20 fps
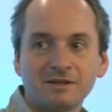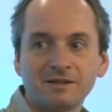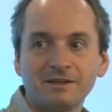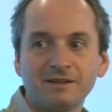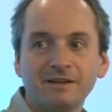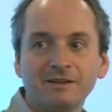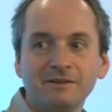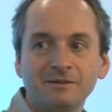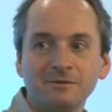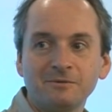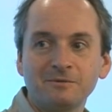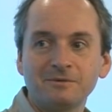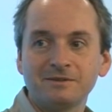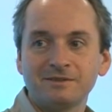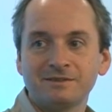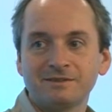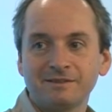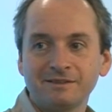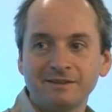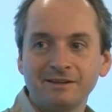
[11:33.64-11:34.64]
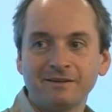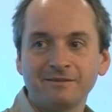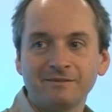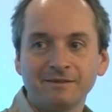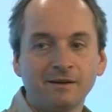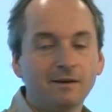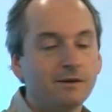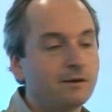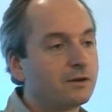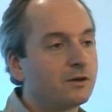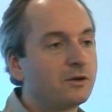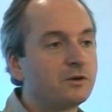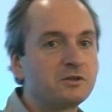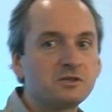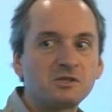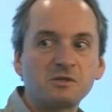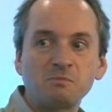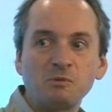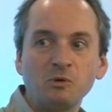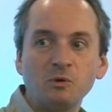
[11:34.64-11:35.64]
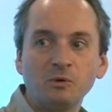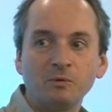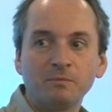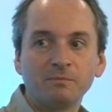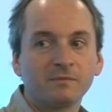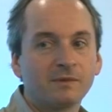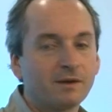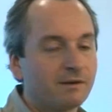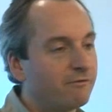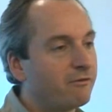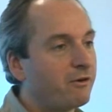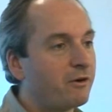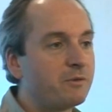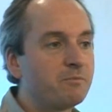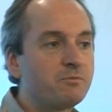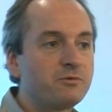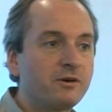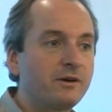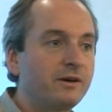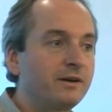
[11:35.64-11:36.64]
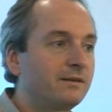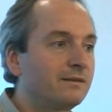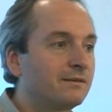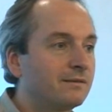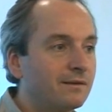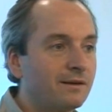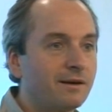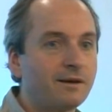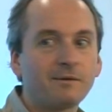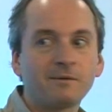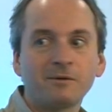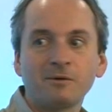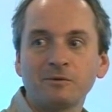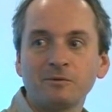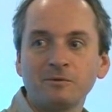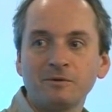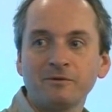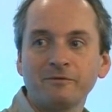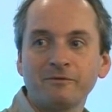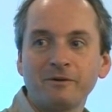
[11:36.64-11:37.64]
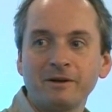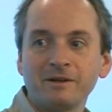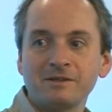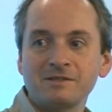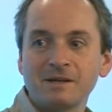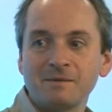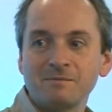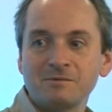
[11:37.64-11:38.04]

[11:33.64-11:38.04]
are clean, and always, good at sport, very bright, got all the right exams.